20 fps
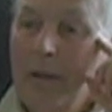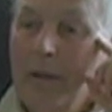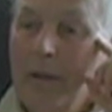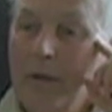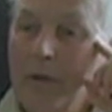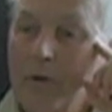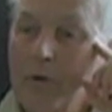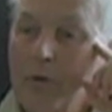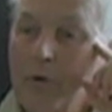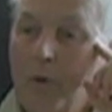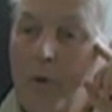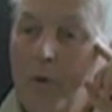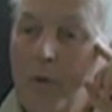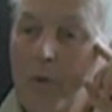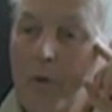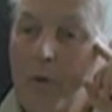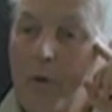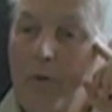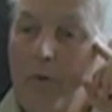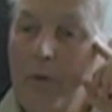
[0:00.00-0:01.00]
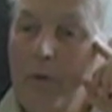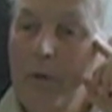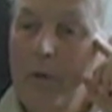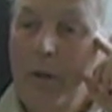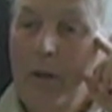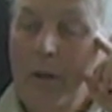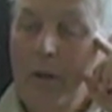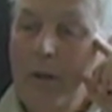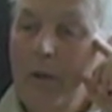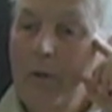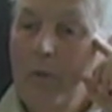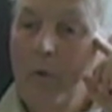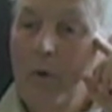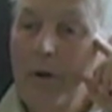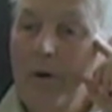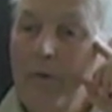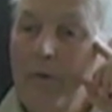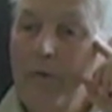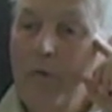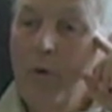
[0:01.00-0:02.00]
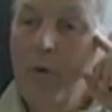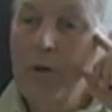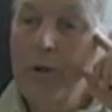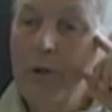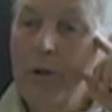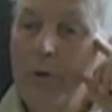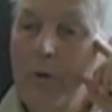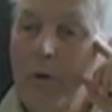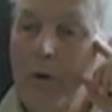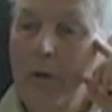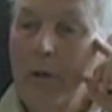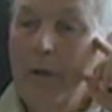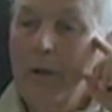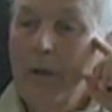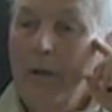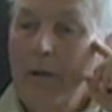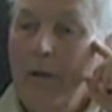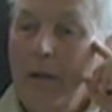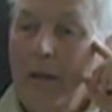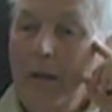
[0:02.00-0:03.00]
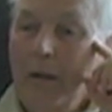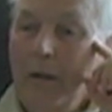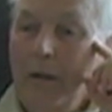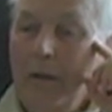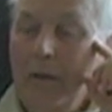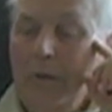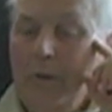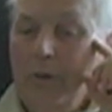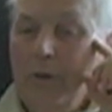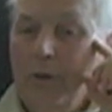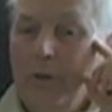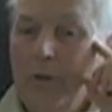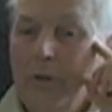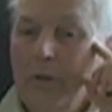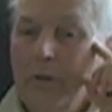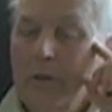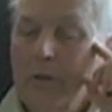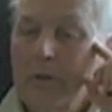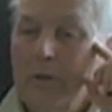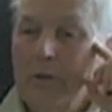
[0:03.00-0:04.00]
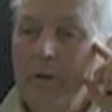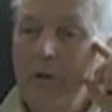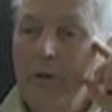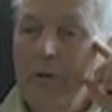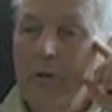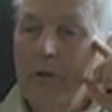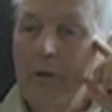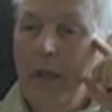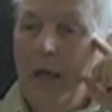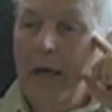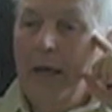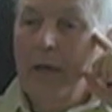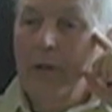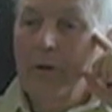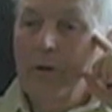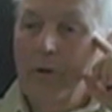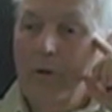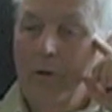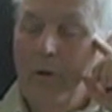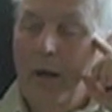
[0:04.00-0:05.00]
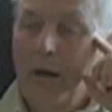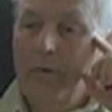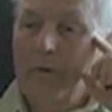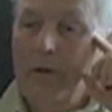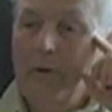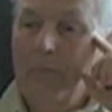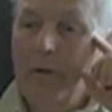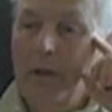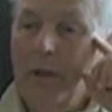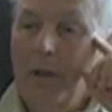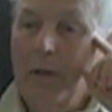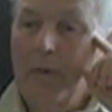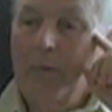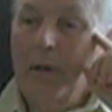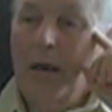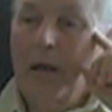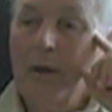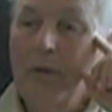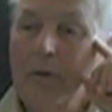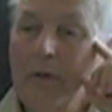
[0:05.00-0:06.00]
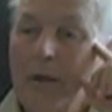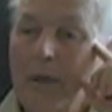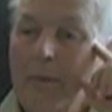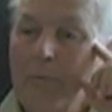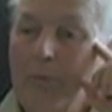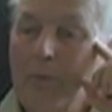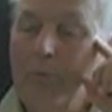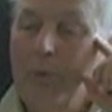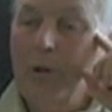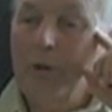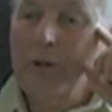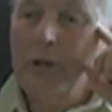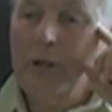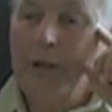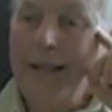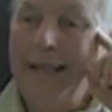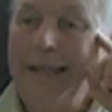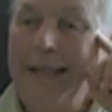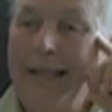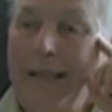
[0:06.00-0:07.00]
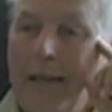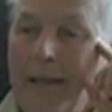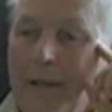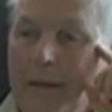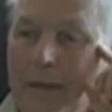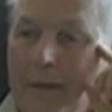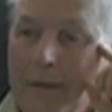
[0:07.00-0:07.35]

control over whatever force you want. You're sure you could liken it to gravity, but I, will take propulsion any day.